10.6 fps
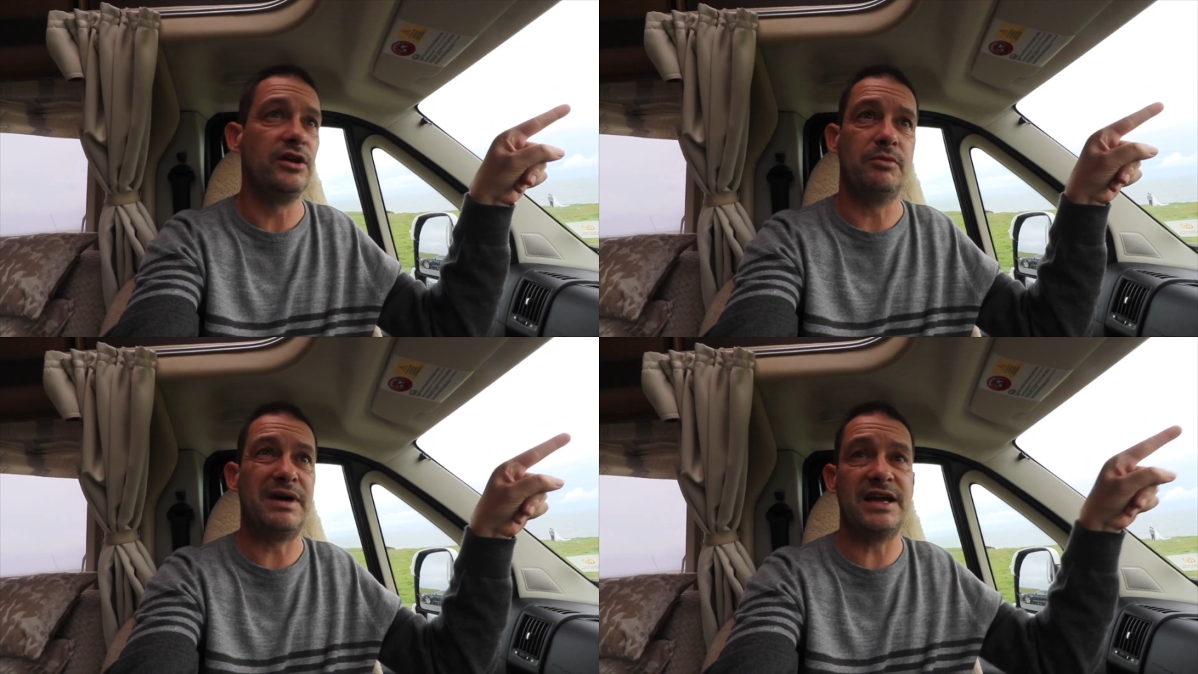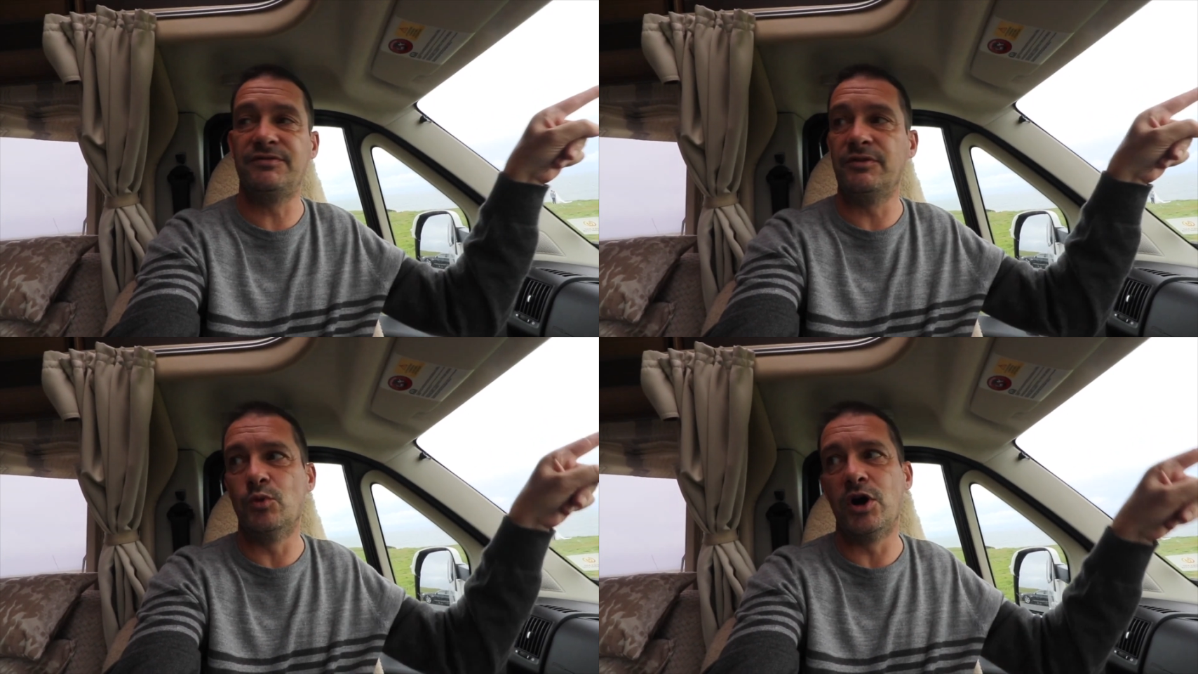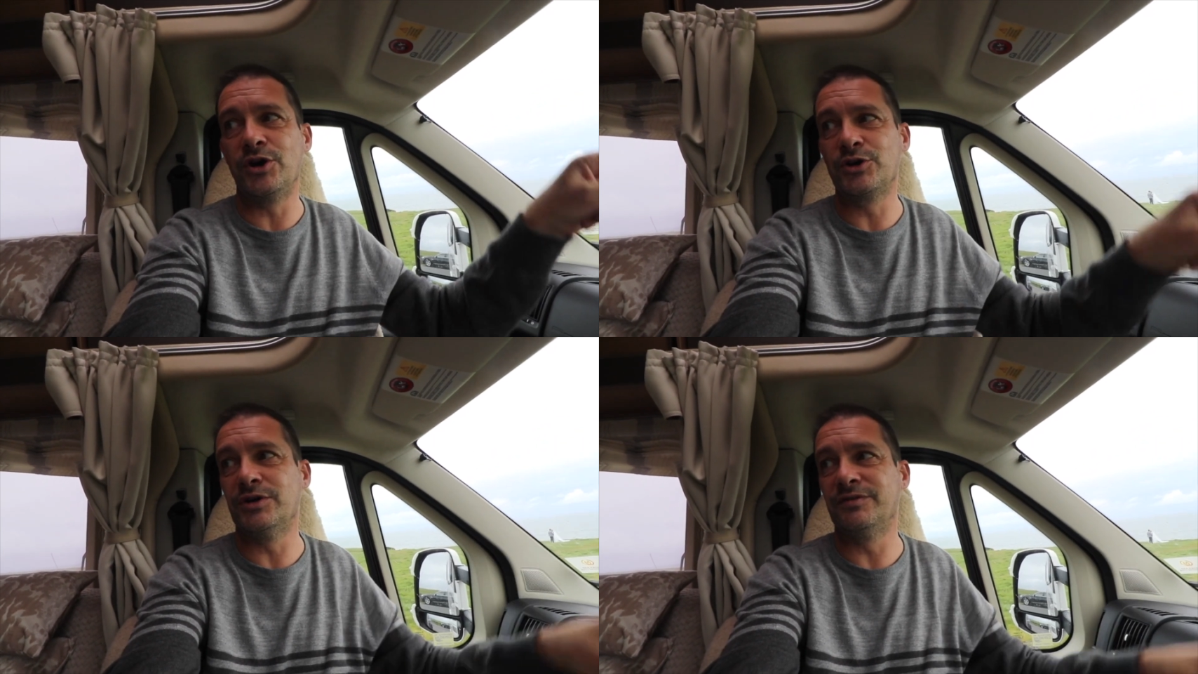Might even
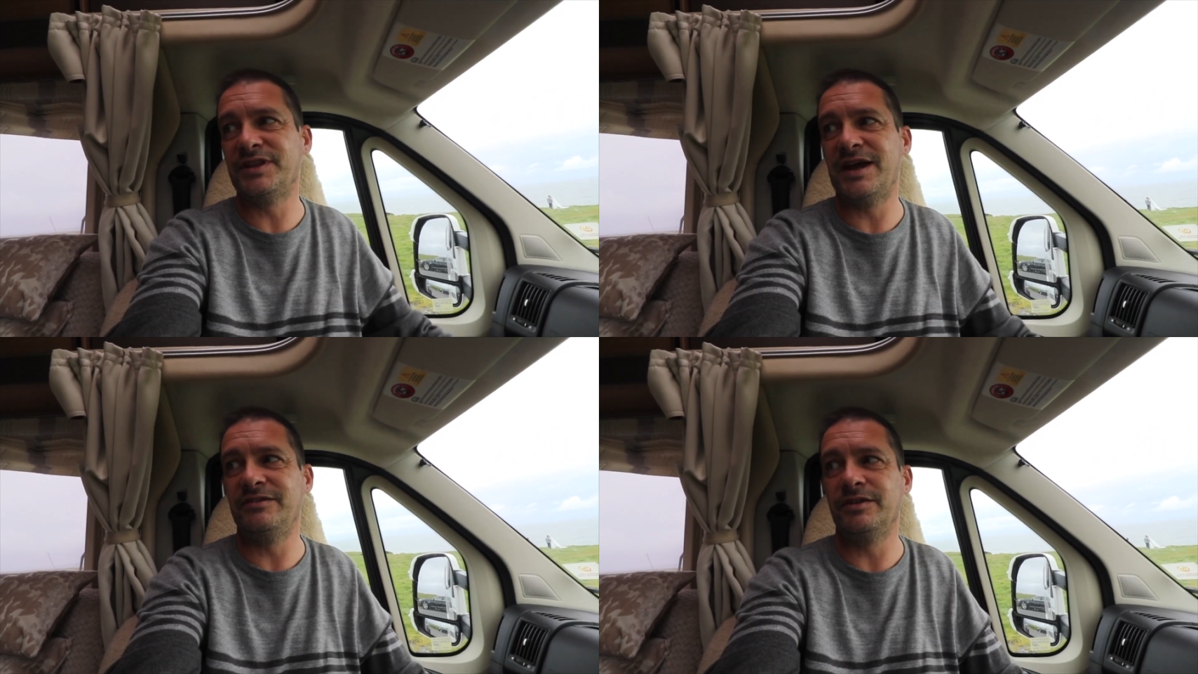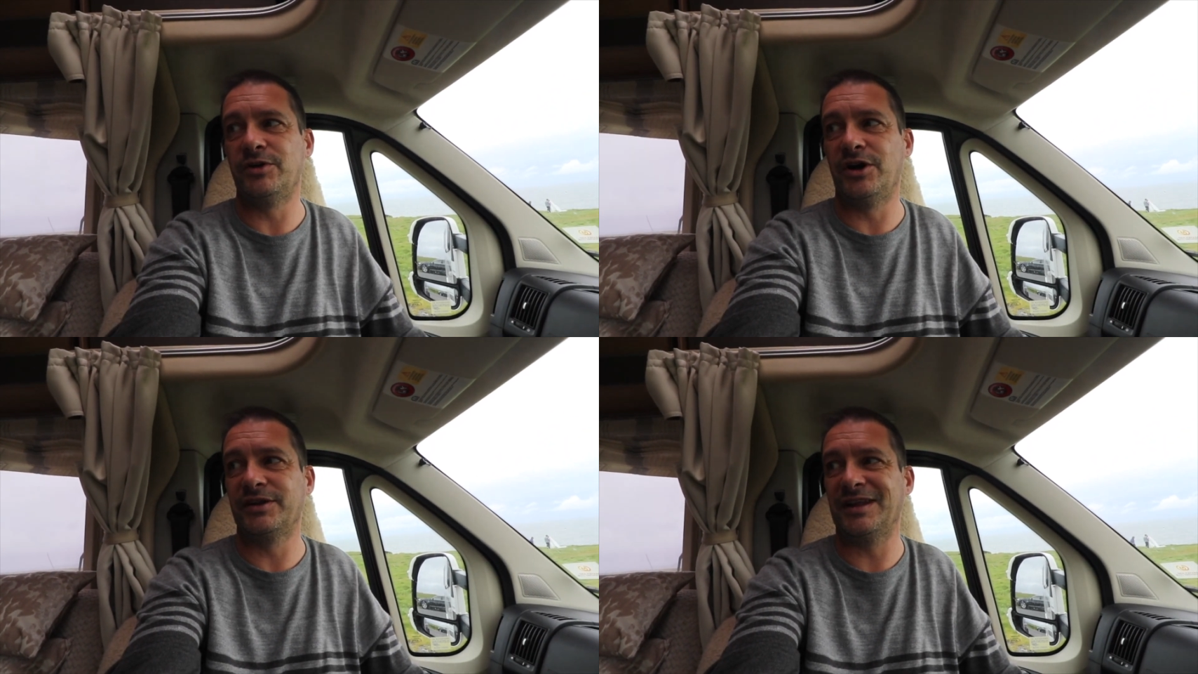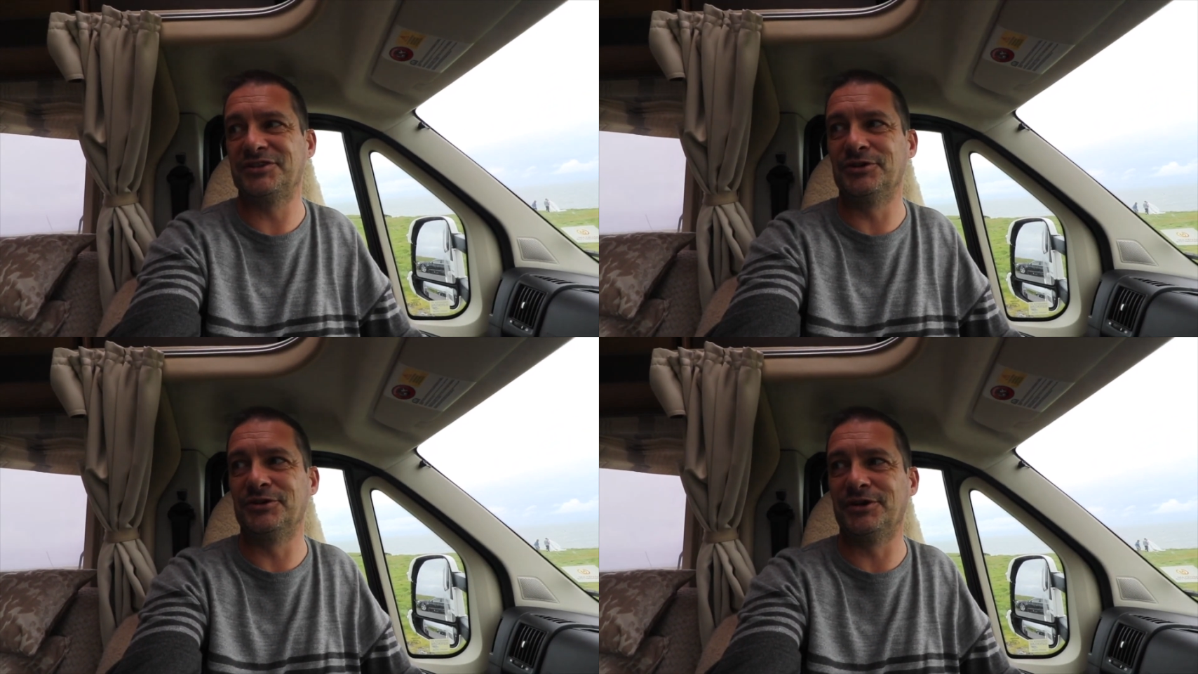walk over there in the morning, I
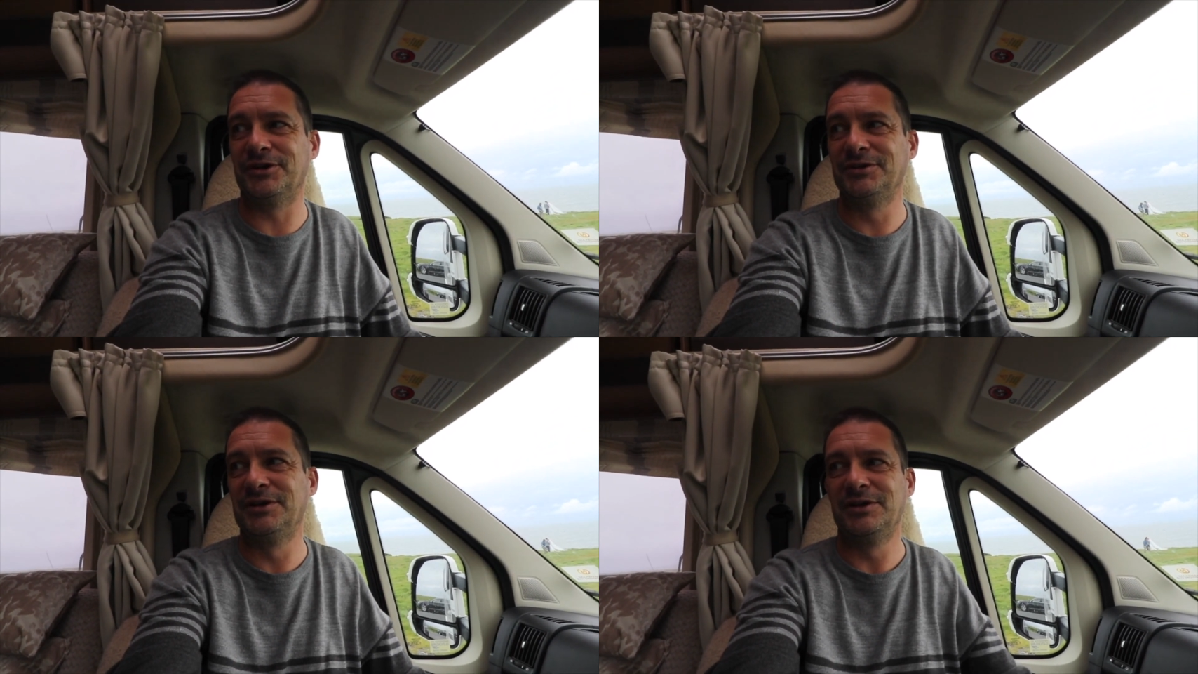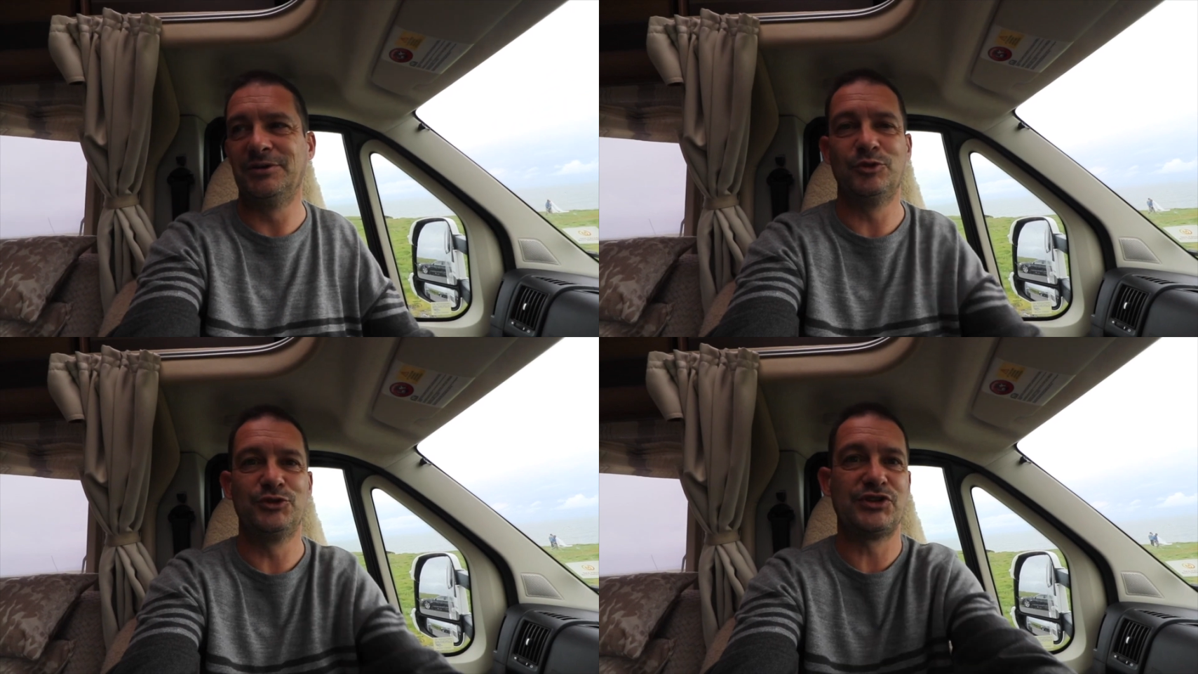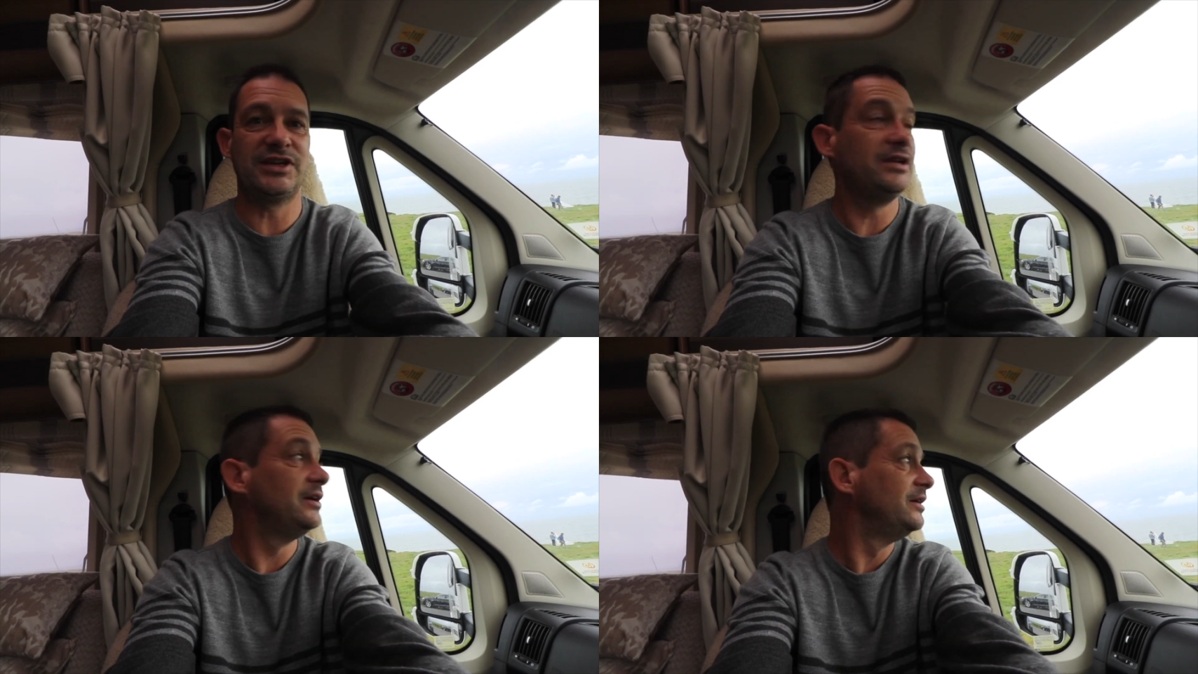don't know. We'll
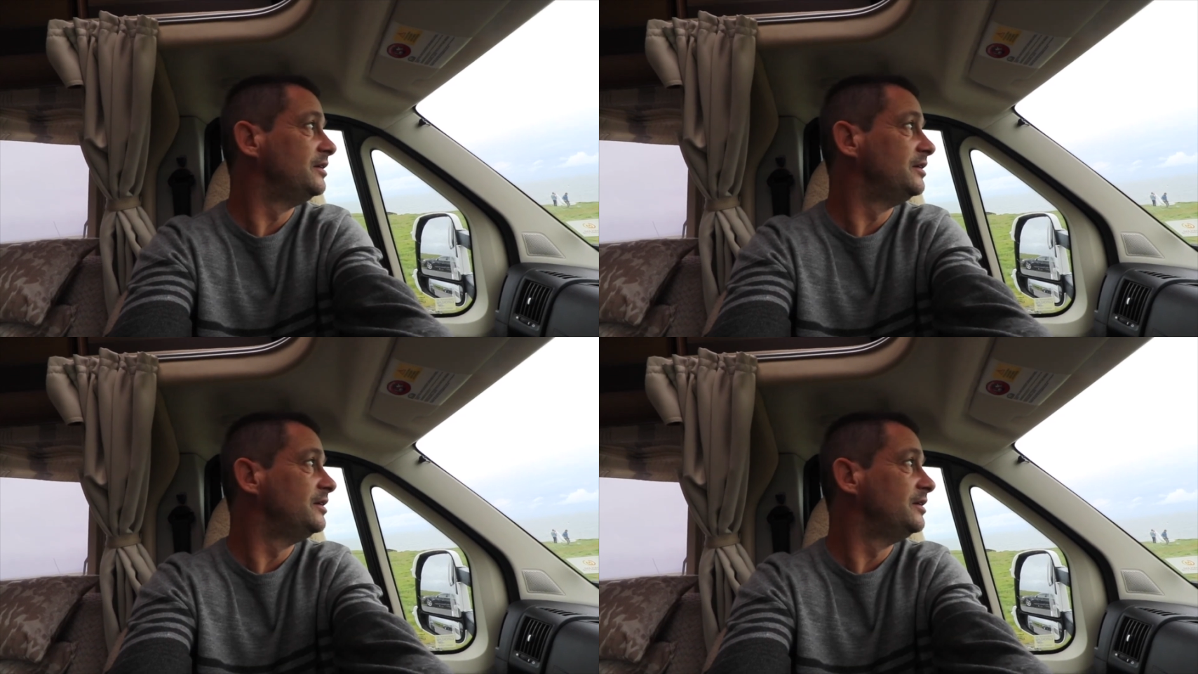see.